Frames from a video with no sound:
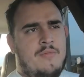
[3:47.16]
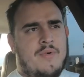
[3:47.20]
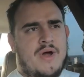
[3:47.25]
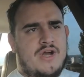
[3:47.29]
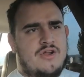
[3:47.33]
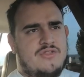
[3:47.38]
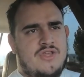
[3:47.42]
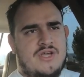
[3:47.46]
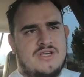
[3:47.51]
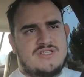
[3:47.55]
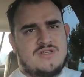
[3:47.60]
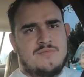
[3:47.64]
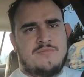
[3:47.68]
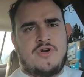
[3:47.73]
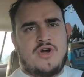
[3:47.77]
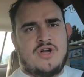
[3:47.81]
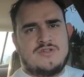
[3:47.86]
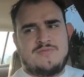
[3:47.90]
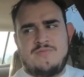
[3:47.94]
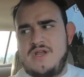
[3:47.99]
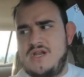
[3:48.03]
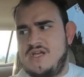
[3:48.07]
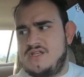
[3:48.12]
minor things, some
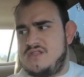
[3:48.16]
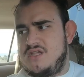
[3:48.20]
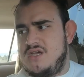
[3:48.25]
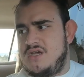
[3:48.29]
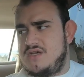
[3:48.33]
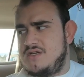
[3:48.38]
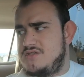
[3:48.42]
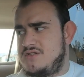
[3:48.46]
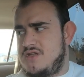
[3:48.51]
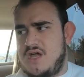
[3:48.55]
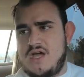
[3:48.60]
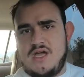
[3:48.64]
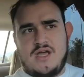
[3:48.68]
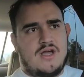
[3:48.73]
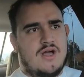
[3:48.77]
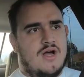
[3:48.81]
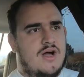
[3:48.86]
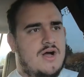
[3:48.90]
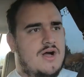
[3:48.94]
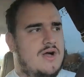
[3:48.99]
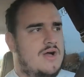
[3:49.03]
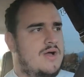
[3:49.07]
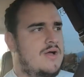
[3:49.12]
cosmetic things, like
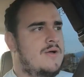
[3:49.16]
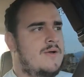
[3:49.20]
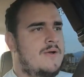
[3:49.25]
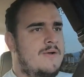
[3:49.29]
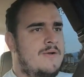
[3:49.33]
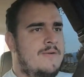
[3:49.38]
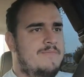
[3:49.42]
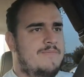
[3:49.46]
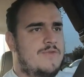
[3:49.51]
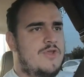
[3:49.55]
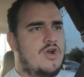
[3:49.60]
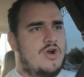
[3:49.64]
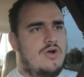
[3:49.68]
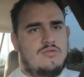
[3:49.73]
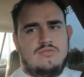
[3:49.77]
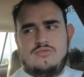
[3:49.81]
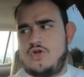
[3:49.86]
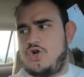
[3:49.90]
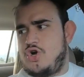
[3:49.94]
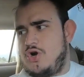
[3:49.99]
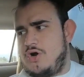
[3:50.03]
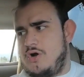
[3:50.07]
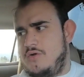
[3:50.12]

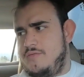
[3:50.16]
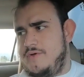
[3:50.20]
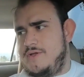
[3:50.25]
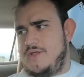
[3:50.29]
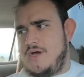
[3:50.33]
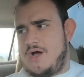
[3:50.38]
currently